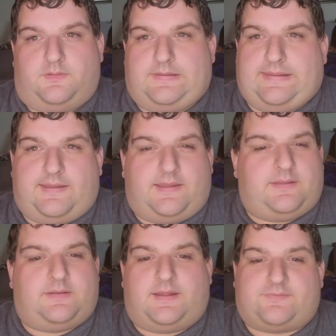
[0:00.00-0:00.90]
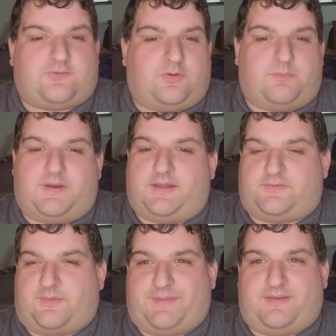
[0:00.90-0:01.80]
Yeah, not so
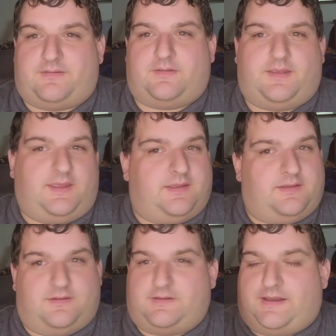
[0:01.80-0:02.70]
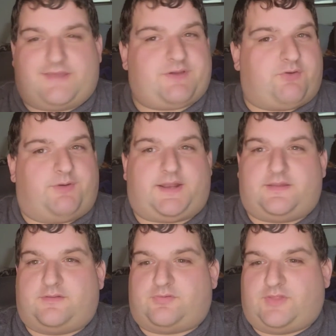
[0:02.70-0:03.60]
much. I mean, I'll give it
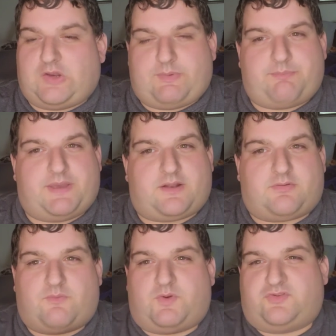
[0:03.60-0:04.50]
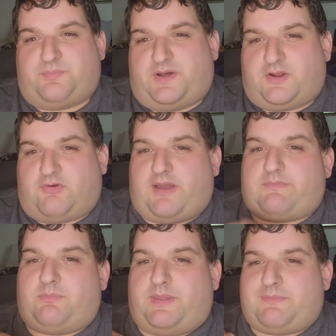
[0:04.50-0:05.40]
credit. It's a little bit better than Once Upon a
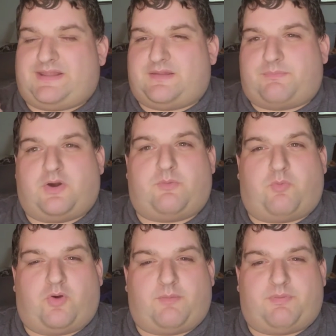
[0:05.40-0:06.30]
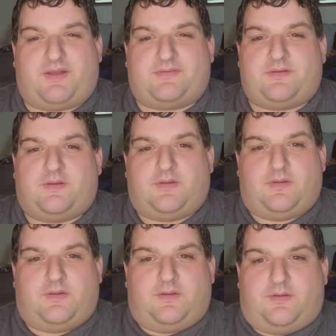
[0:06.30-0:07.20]
Crime. I blame it on the bow boy, but
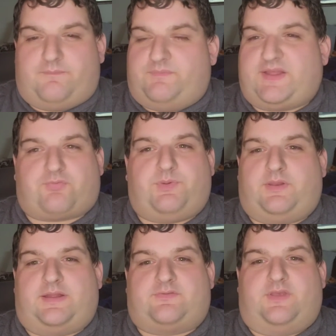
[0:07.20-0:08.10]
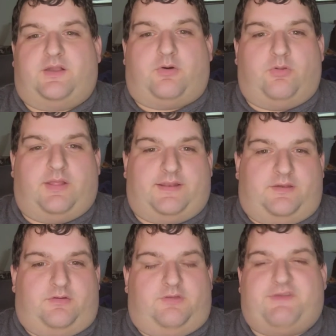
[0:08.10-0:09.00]
that's really not saying a whole lot
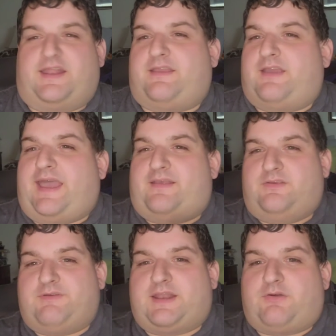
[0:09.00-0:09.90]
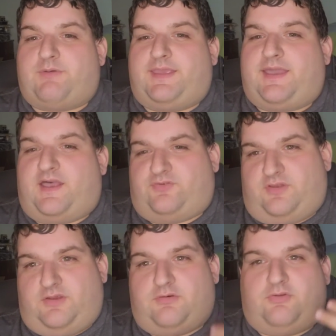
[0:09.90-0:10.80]
here. You've got a cat. You've got a great cast
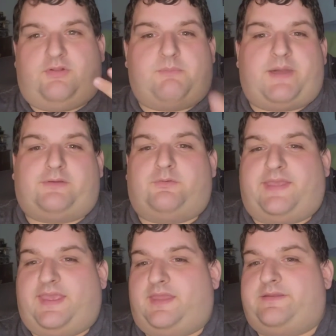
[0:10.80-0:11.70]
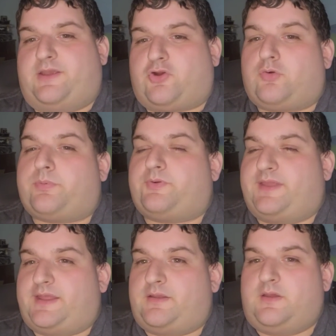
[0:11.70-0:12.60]
in here, including Michael Caine, Carol
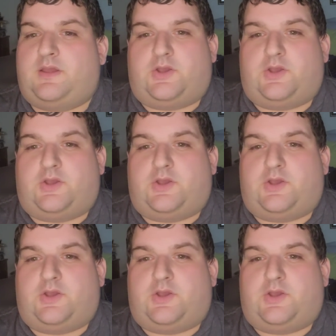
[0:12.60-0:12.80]
Burnett,